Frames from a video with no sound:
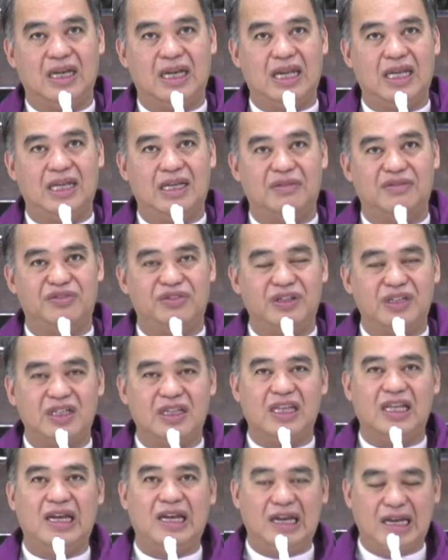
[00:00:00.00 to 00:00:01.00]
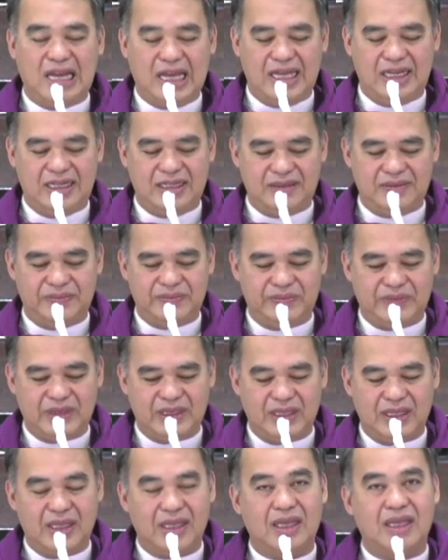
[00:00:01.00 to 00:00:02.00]
like a fertile land
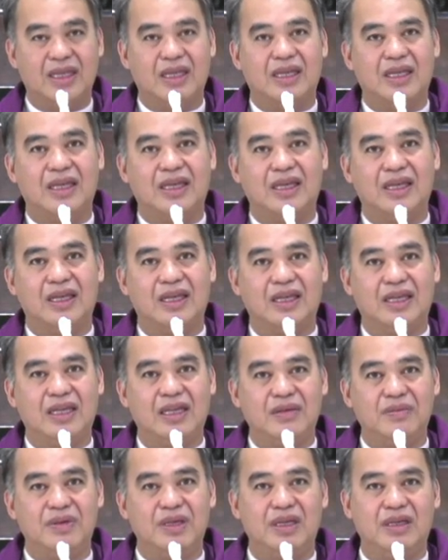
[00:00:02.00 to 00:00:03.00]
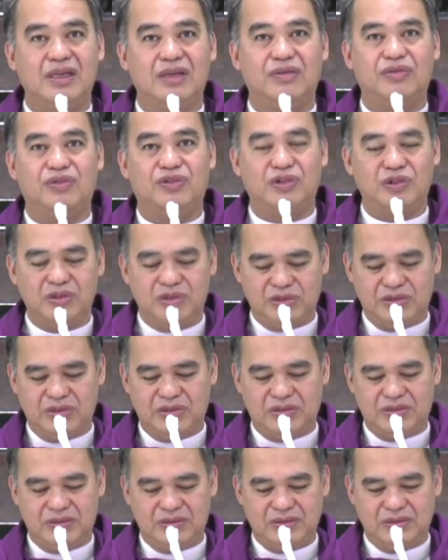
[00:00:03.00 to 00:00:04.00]
giving fruit,
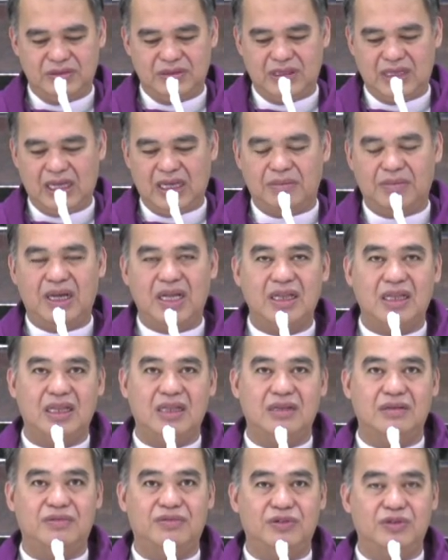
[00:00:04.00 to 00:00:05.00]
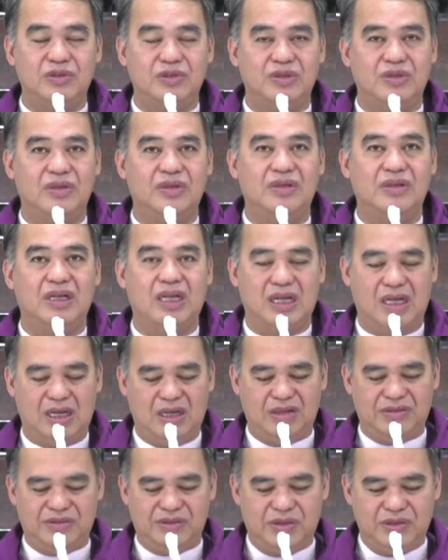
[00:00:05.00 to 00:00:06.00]
abundant fruit
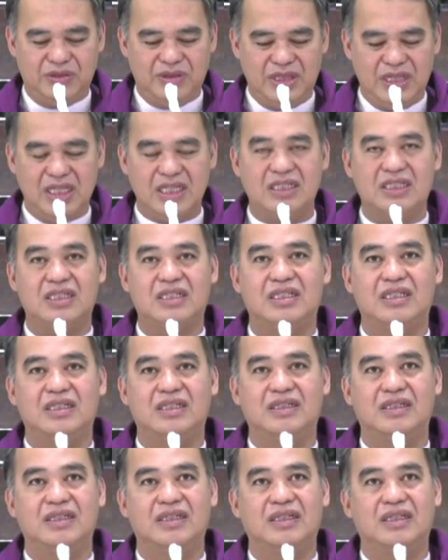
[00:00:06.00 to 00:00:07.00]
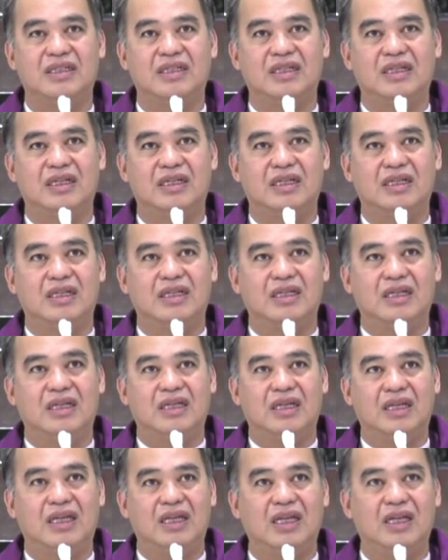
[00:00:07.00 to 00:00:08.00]
of goodness,
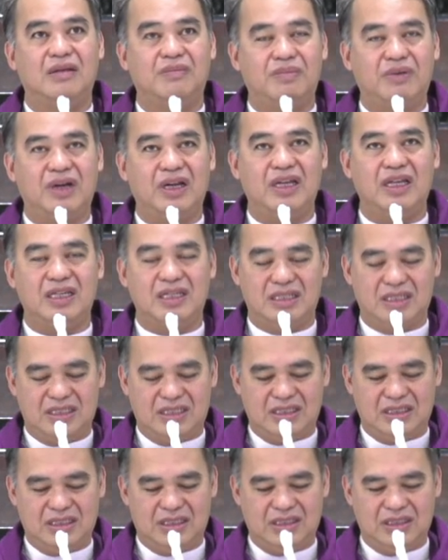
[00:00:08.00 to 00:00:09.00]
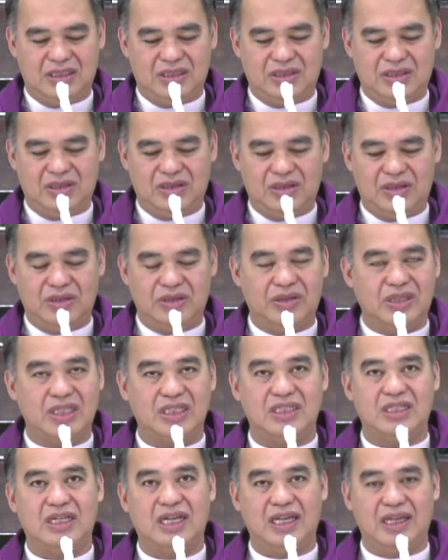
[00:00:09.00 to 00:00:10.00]
in praise to
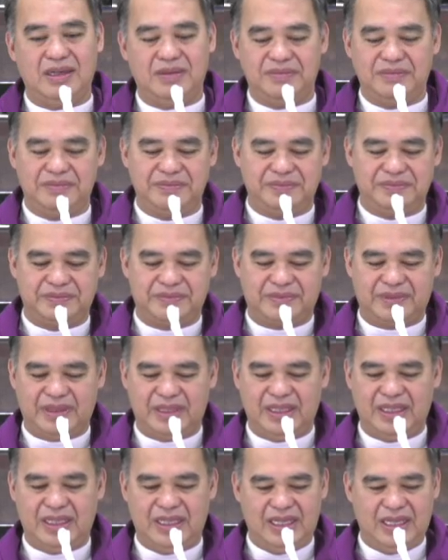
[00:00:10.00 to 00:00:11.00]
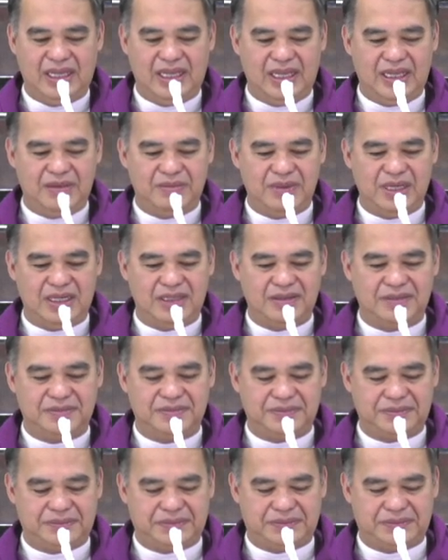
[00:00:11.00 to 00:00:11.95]
His name. Amen.